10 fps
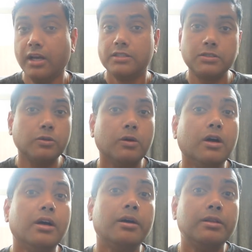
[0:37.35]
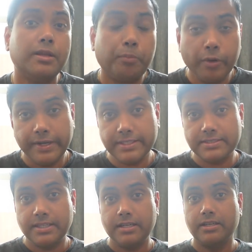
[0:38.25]
So the point
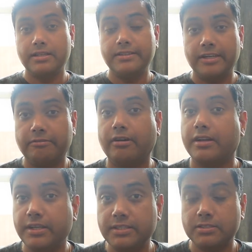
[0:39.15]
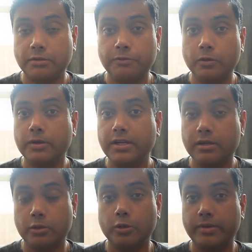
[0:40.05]
is that the advantages of owning
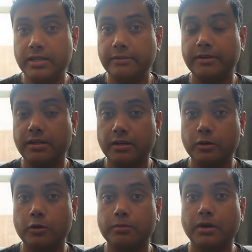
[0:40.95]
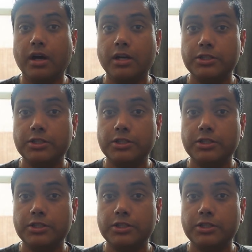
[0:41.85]
a home and living in a home